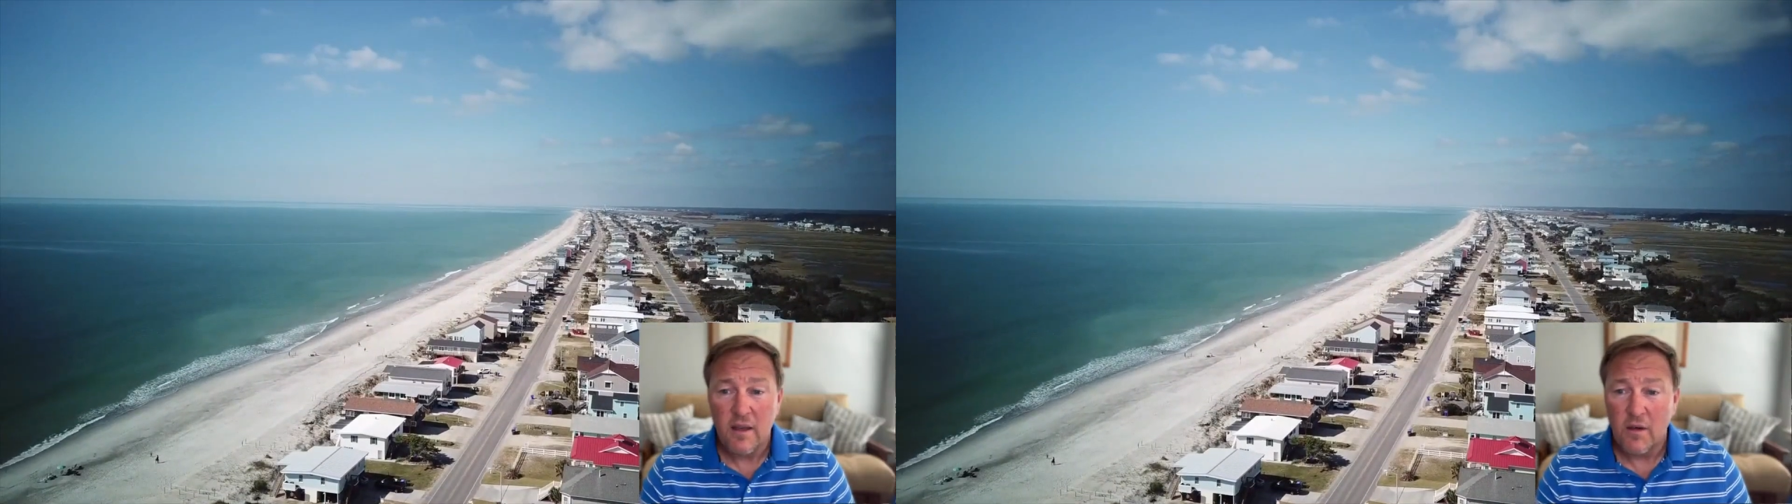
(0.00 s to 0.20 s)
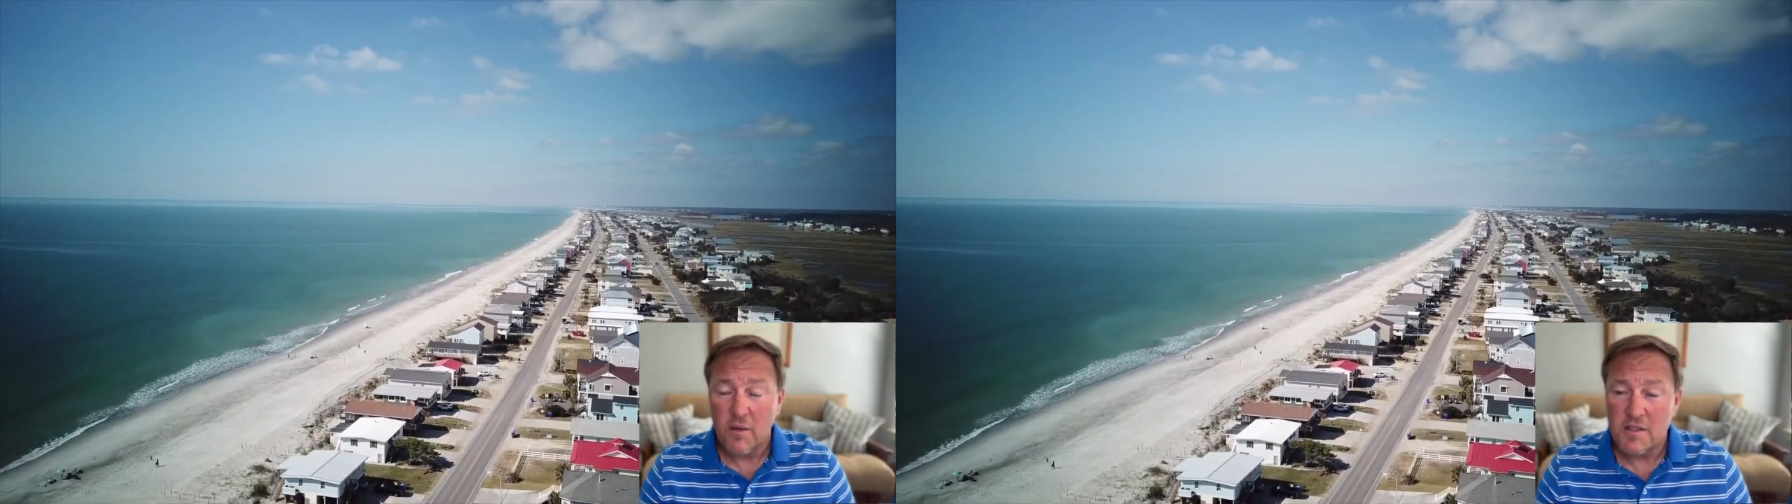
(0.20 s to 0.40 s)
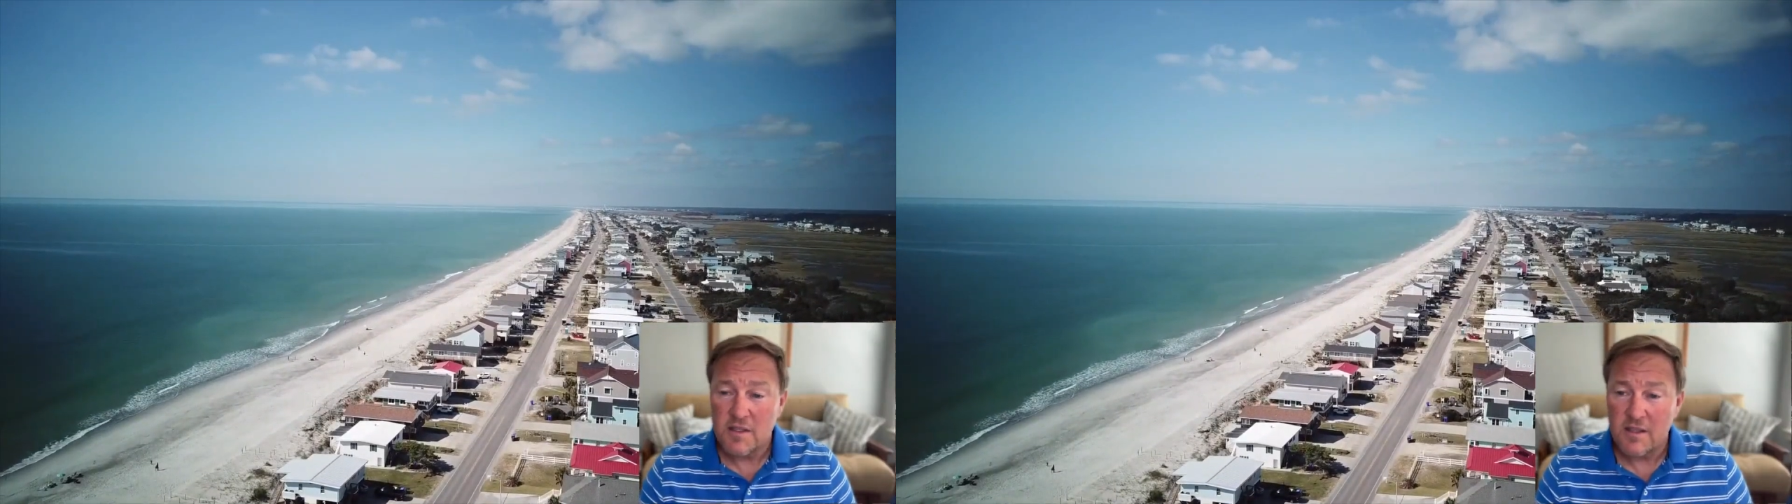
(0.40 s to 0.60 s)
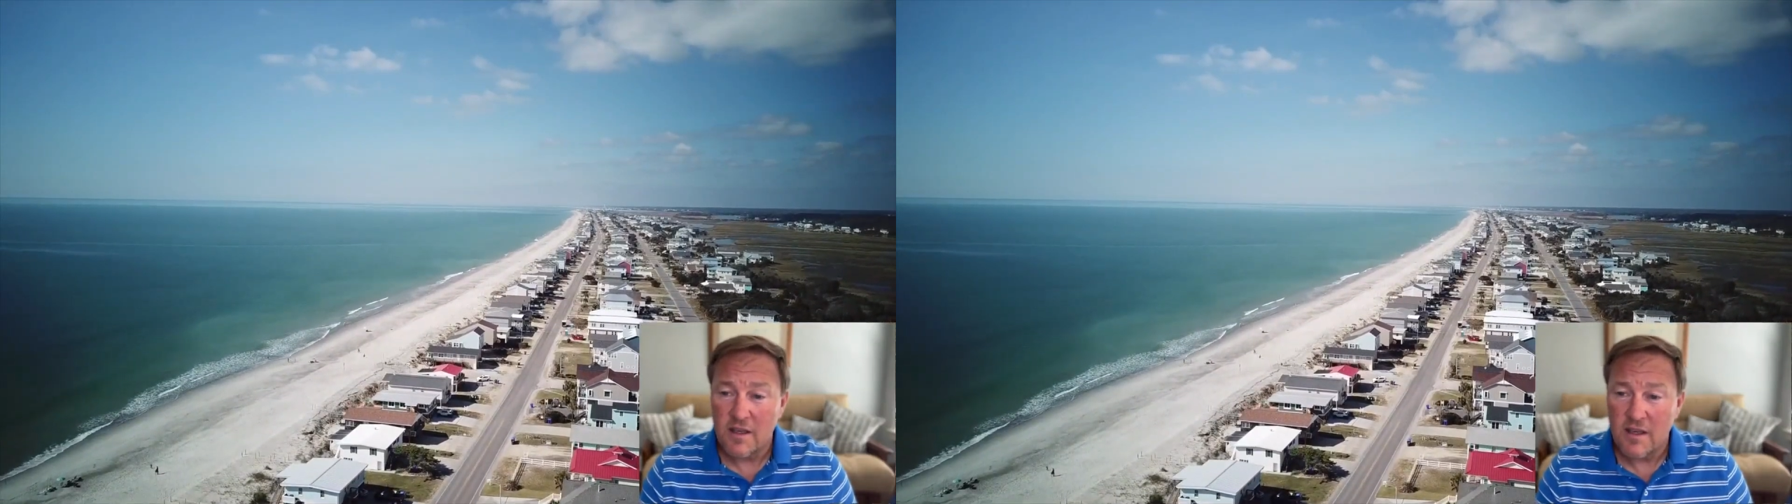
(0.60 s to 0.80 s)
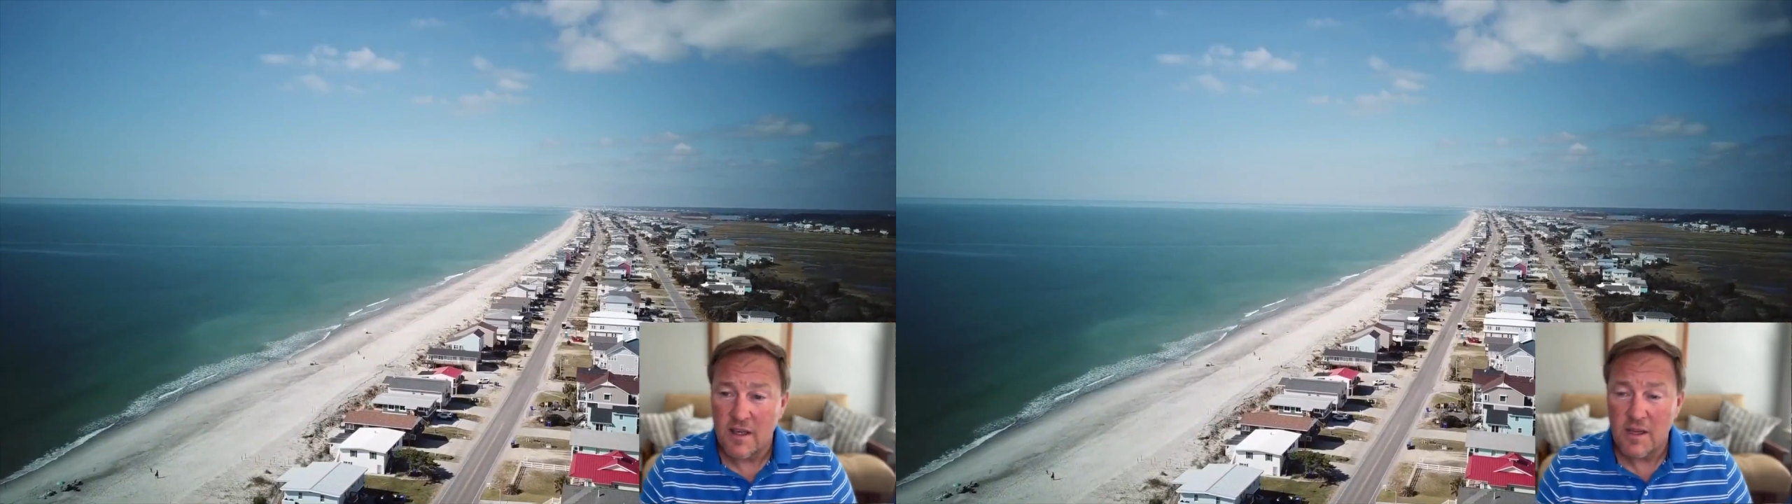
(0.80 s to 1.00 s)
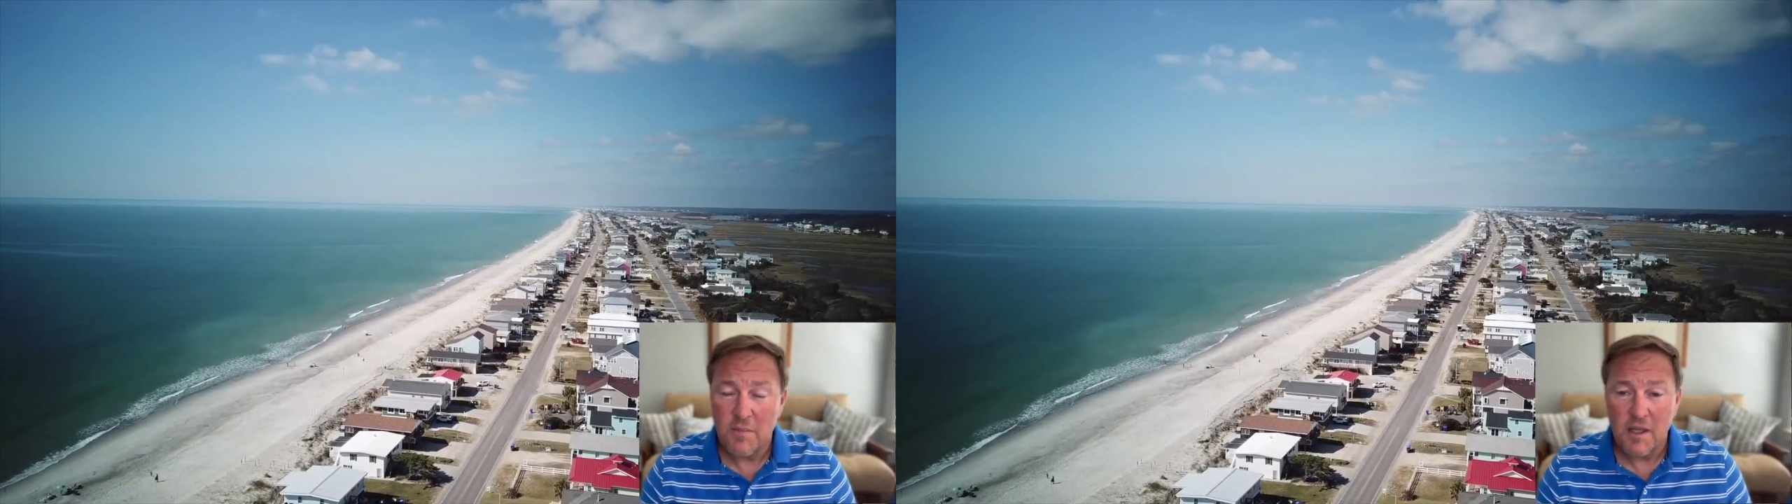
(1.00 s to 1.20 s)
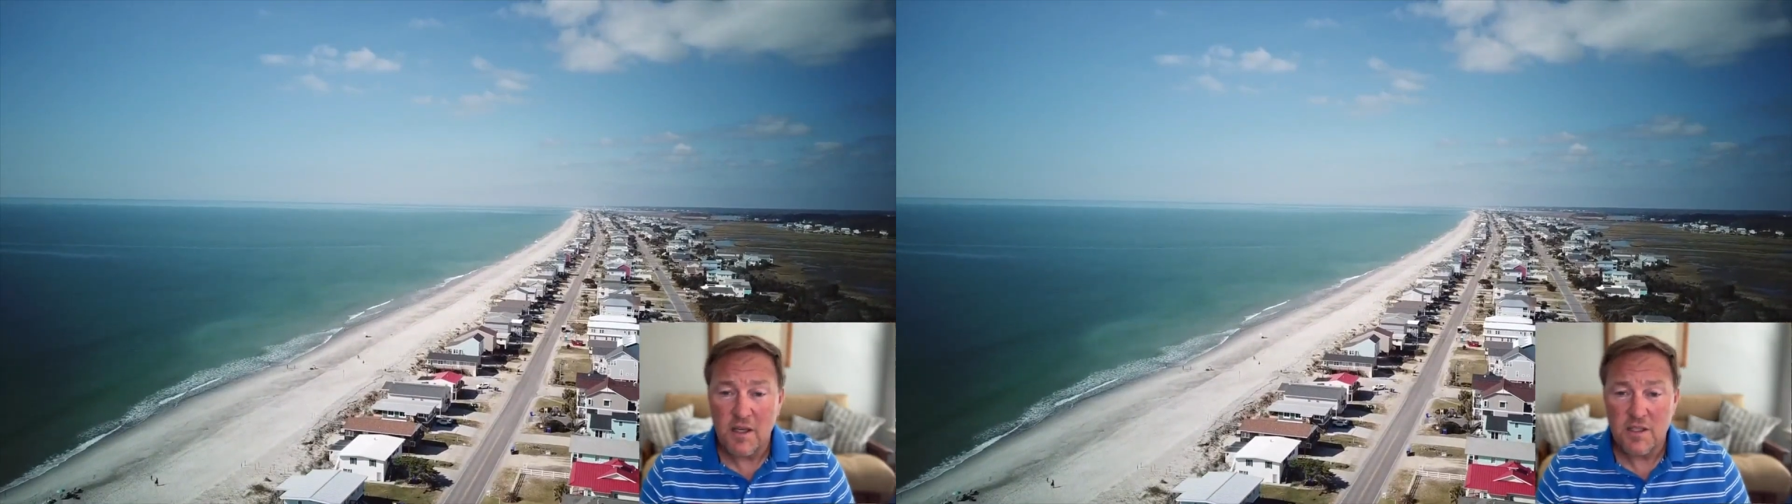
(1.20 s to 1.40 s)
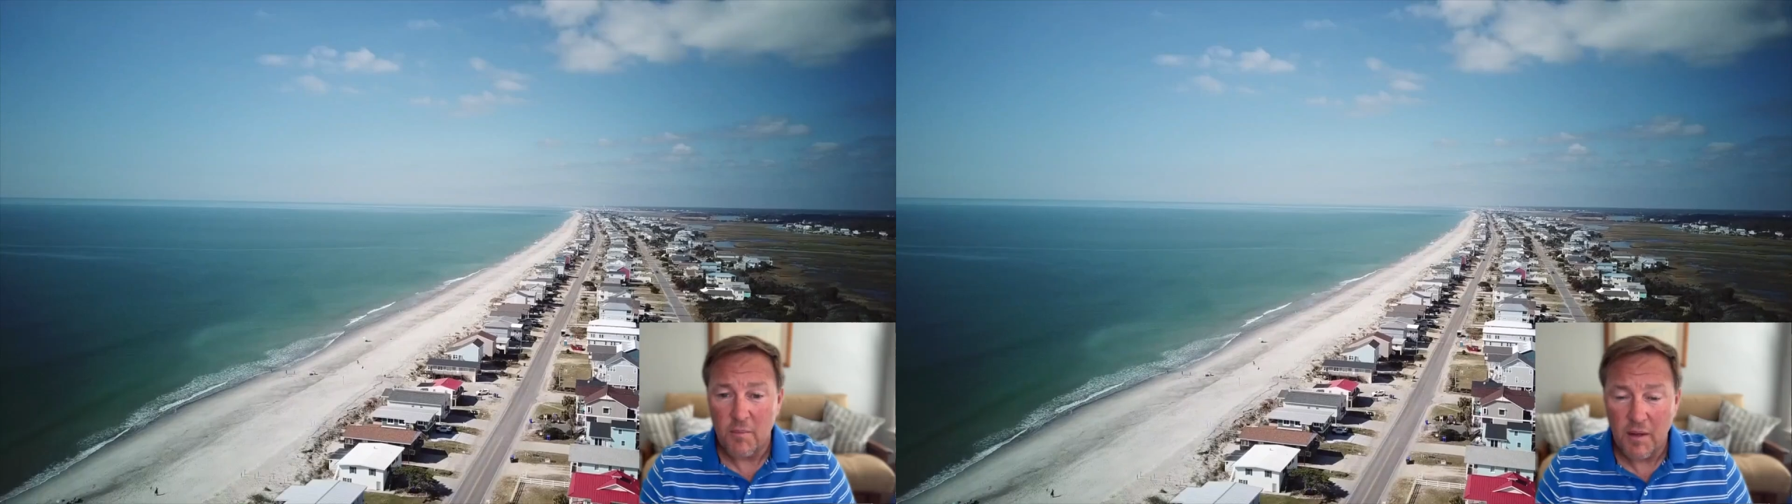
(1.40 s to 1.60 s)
which is a neat beach.